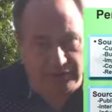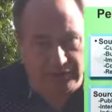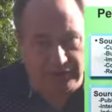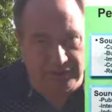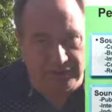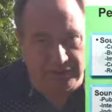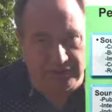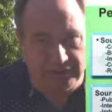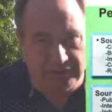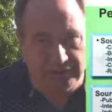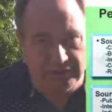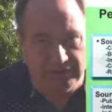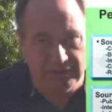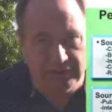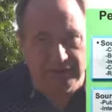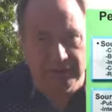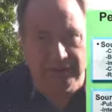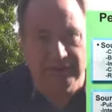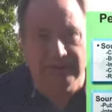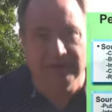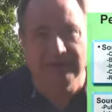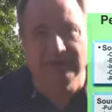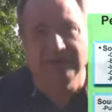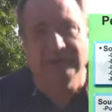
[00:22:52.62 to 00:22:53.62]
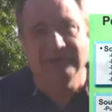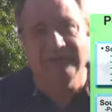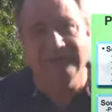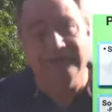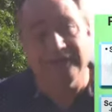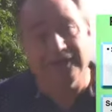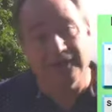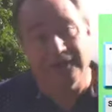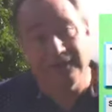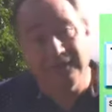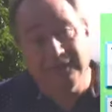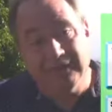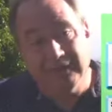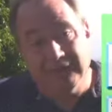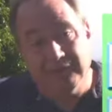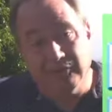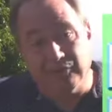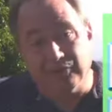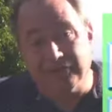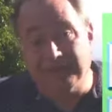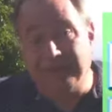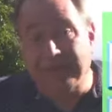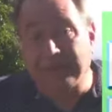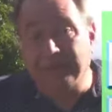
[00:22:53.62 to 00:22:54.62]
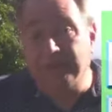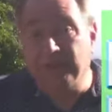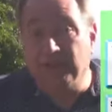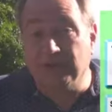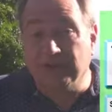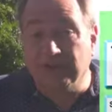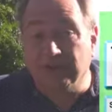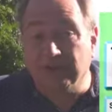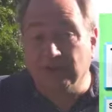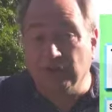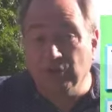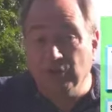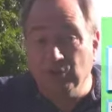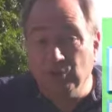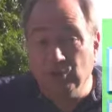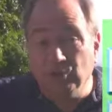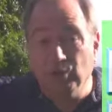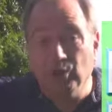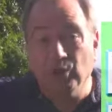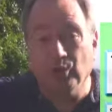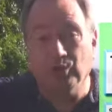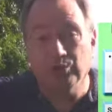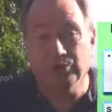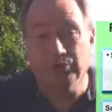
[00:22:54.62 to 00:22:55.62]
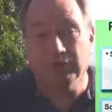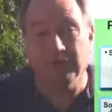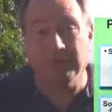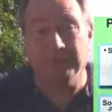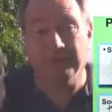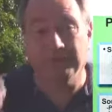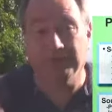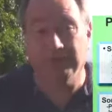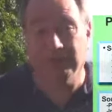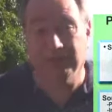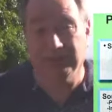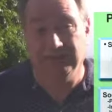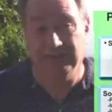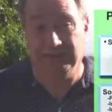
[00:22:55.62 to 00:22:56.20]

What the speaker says: you, their perception of you goes up, doesn't